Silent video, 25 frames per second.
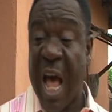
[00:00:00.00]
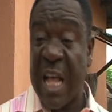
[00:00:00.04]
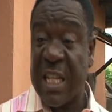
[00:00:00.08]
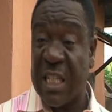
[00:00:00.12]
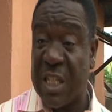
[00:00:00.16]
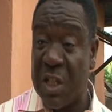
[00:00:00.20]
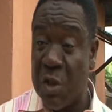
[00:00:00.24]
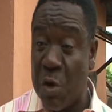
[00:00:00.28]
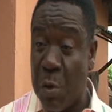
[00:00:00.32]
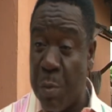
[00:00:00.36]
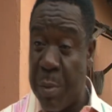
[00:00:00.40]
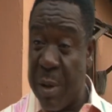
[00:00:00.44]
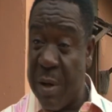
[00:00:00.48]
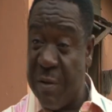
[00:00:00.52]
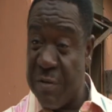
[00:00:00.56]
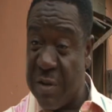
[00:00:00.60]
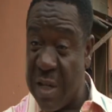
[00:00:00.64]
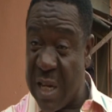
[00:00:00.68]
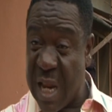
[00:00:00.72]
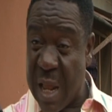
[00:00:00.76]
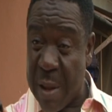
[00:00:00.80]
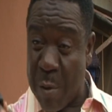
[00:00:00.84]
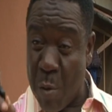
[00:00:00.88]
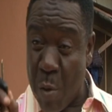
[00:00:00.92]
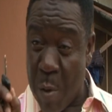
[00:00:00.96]
I still don't believe
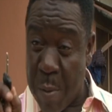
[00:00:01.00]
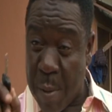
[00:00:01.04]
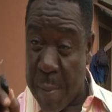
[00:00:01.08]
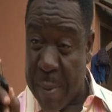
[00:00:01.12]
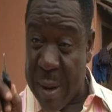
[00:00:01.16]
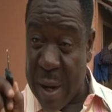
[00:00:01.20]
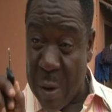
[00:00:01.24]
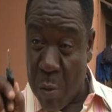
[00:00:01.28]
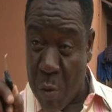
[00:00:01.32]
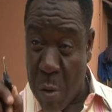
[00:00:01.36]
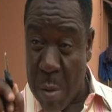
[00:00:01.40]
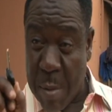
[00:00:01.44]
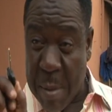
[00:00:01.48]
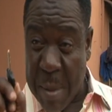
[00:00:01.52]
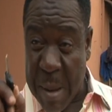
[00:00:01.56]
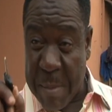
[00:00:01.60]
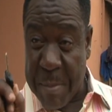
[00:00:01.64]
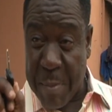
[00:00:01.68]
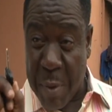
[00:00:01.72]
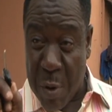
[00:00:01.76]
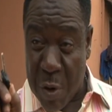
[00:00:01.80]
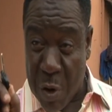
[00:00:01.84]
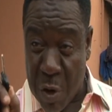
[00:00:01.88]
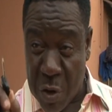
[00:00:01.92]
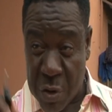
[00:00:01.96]
that I want papa and want my
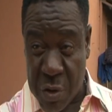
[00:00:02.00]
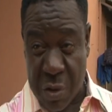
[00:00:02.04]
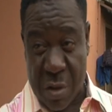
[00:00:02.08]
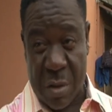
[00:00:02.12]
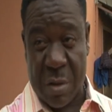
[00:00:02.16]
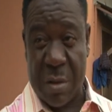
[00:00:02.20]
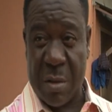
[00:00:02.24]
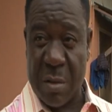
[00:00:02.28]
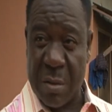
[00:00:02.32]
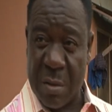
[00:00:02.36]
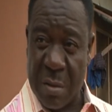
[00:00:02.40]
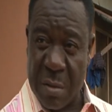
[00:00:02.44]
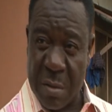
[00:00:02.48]
bonus.